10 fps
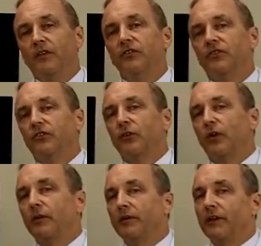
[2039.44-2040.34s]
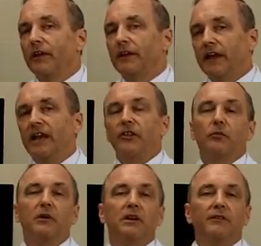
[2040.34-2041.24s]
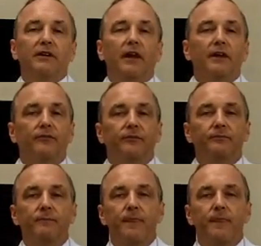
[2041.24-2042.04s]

This is a story, 93 living life.